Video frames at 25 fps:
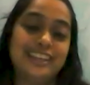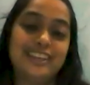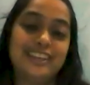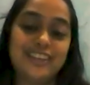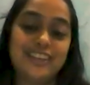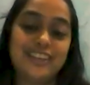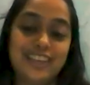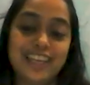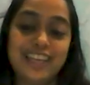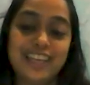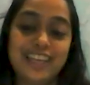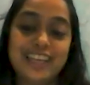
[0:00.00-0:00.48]

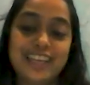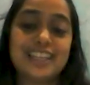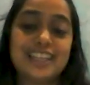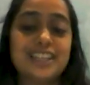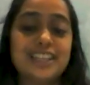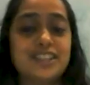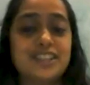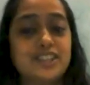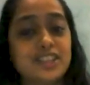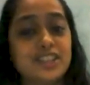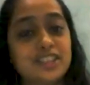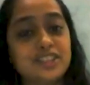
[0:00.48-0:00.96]
Okay,
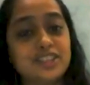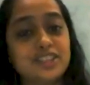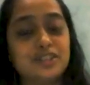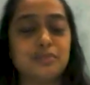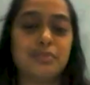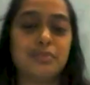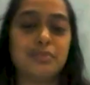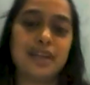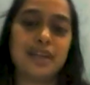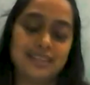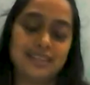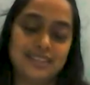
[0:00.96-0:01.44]
it just
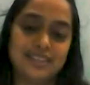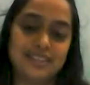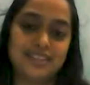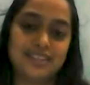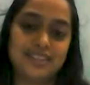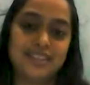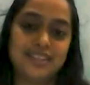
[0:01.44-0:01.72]
melts.